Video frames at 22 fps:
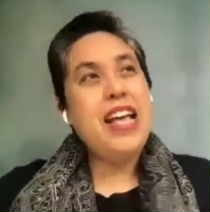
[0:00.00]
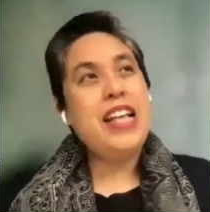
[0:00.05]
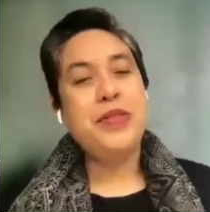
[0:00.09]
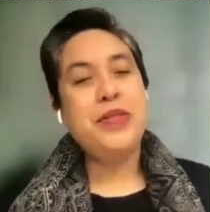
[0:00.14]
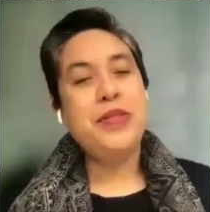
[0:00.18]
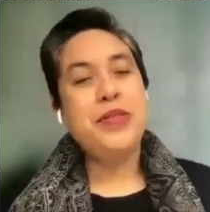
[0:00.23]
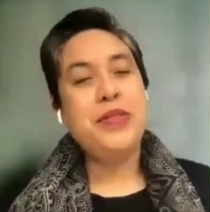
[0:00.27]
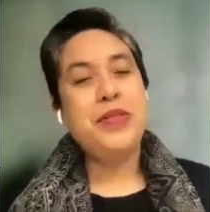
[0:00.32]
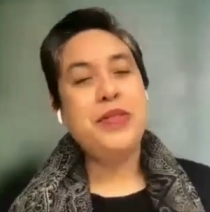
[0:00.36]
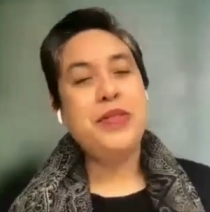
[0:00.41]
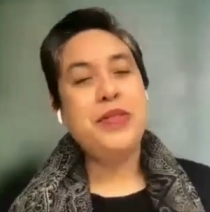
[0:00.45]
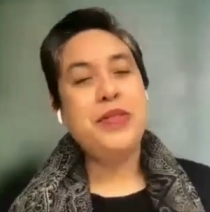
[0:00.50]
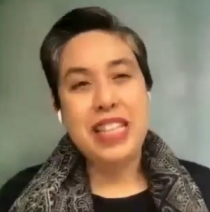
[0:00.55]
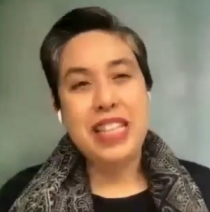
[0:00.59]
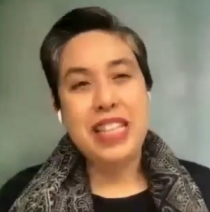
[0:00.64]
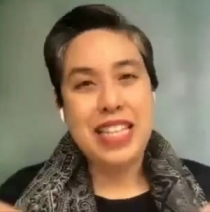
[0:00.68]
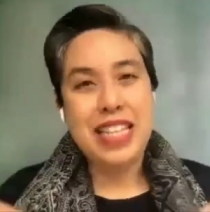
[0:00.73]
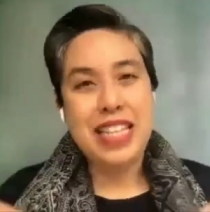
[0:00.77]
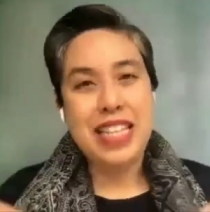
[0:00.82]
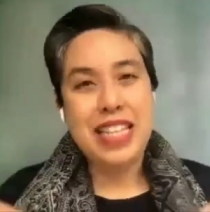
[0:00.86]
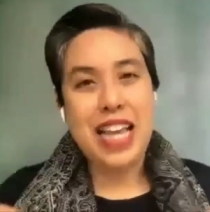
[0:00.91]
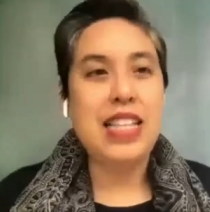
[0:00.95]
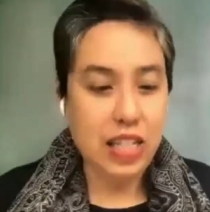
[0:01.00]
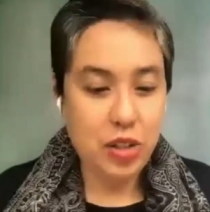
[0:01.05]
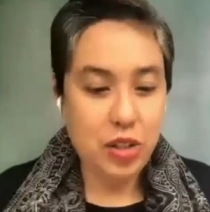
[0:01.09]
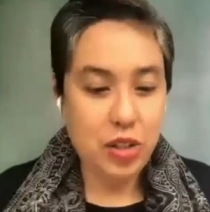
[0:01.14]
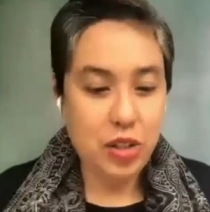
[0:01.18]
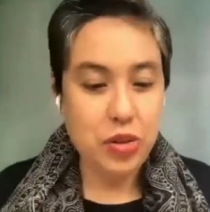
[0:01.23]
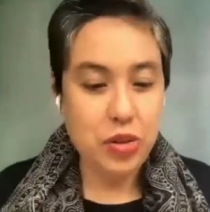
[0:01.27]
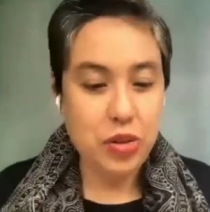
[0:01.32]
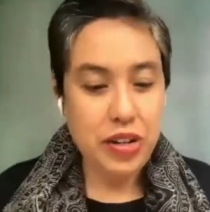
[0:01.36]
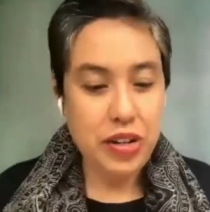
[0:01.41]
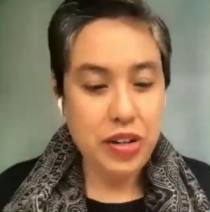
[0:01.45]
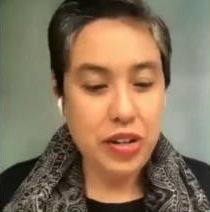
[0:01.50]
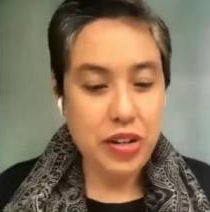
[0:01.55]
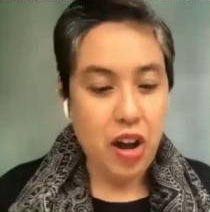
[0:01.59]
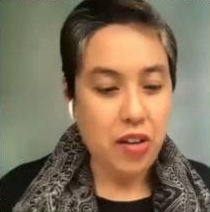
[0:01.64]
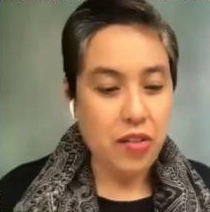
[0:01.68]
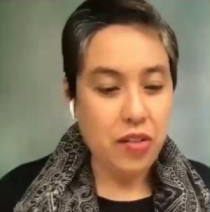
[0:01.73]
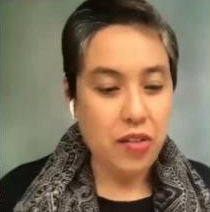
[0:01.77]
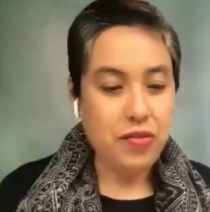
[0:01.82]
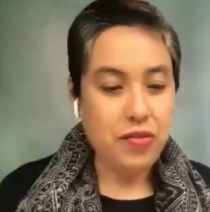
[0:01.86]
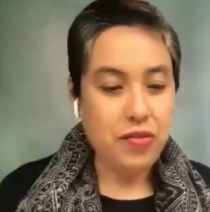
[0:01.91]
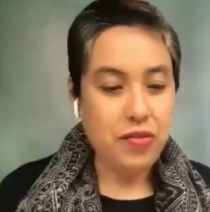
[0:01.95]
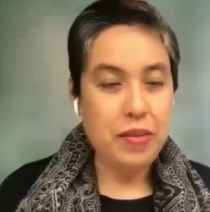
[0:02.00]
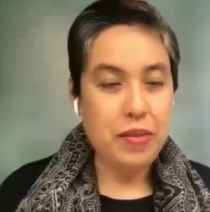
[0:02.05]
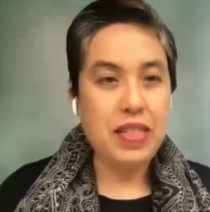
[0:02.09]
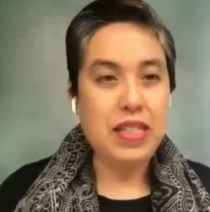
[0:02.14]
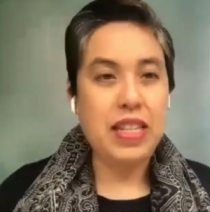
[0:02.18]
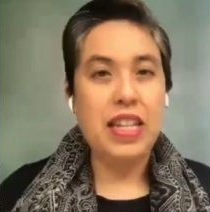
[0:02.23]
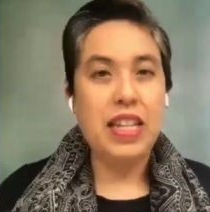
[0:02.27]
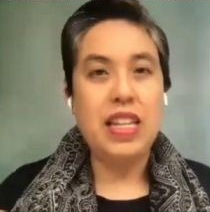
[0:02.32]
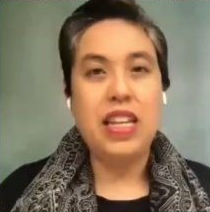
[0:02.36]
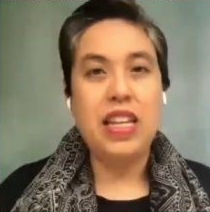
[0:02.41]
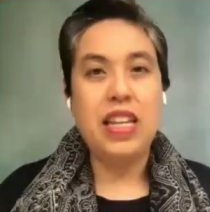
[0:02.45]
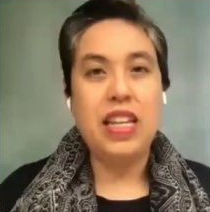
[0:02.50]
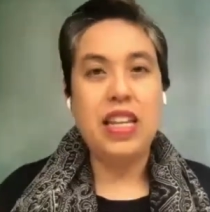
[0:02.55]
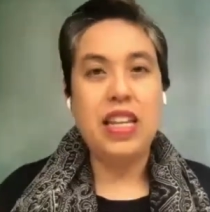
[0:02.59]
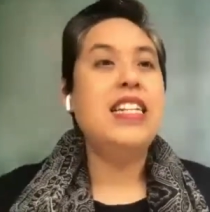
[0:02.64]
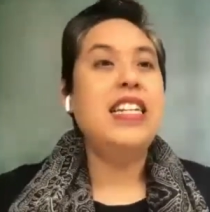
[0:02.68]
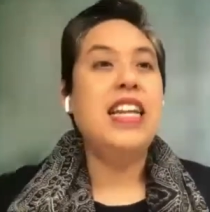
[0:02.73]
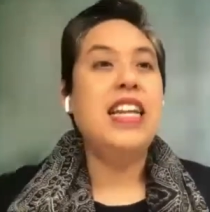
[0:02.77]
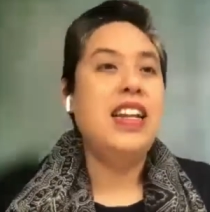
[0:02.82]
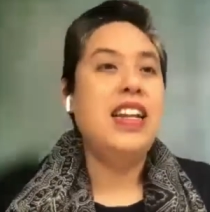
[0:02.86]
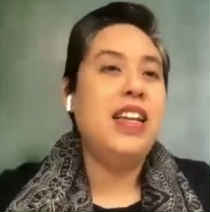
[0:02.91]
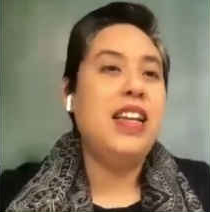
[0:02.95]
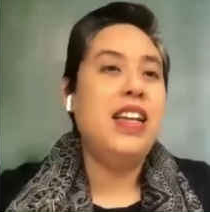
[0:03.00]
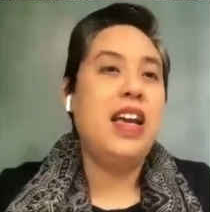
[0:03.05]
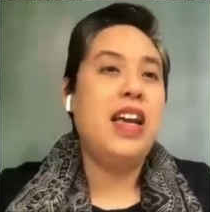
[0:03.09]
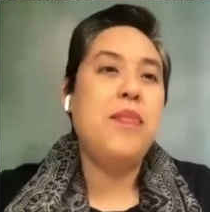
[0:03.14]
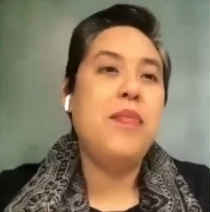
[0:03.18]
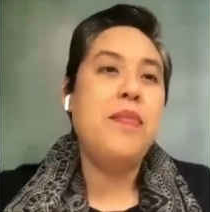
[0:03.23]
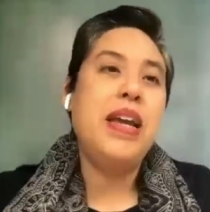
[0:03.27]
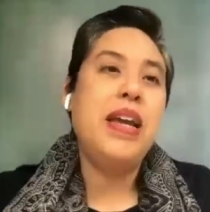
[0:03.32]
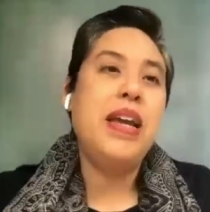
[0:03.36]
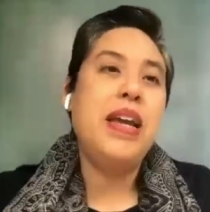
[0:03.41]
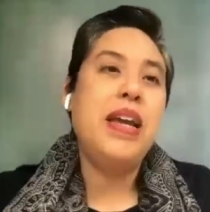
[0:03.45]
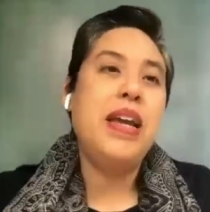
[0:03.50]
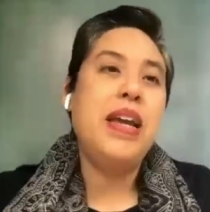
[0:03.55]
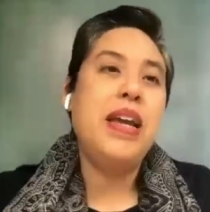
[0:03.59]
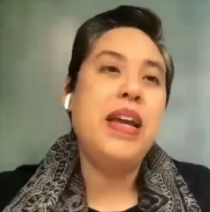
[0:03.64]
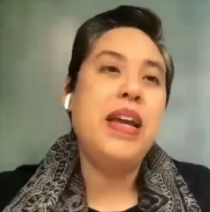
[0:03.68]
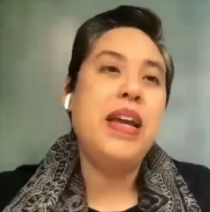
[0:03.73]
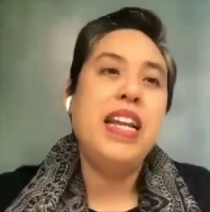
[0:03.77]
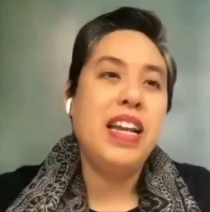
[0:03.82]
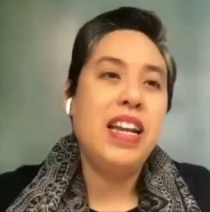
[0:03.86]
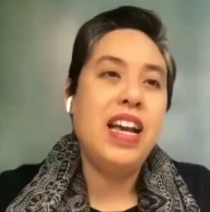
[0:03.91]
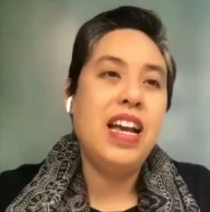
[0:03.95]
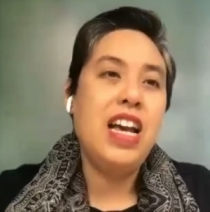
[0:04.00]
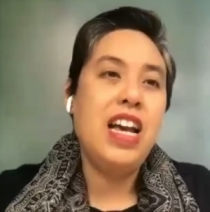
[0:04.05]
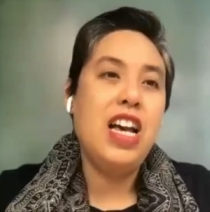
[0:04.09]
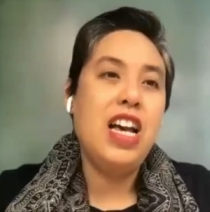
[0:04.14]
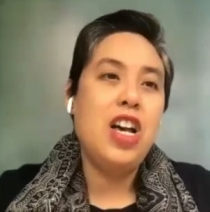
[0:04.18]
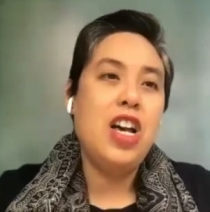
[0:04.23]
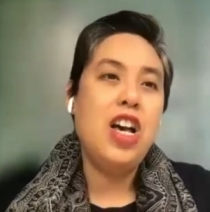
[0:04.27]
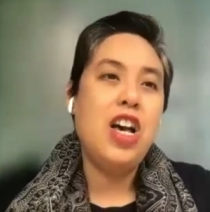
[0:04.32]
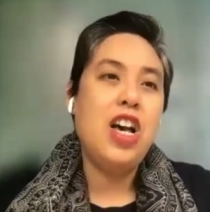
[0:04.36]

Uh, it really sounds like it's a story of seeking identity and meaning,